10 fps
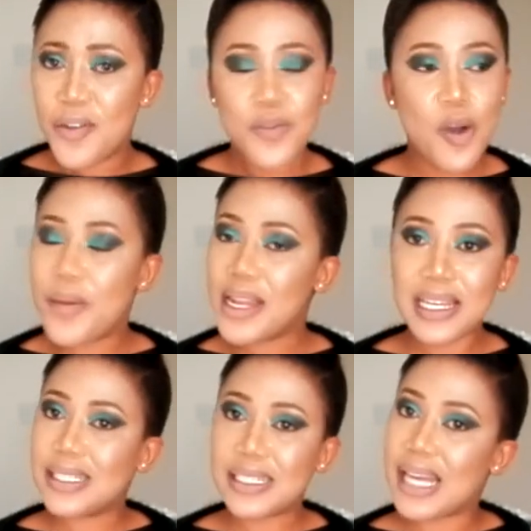nobody
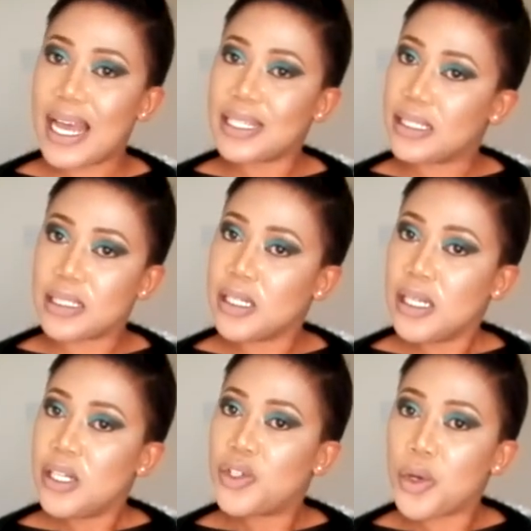is entitled
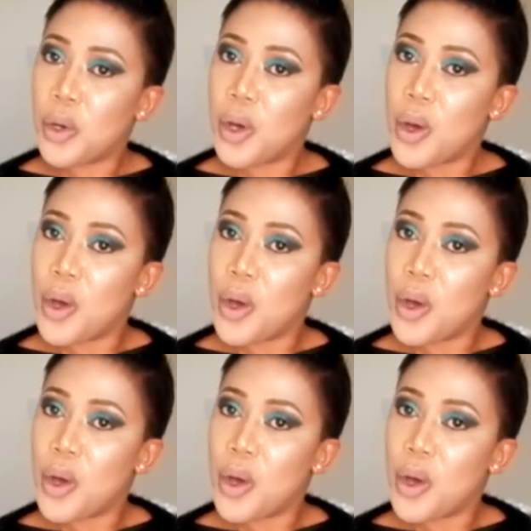to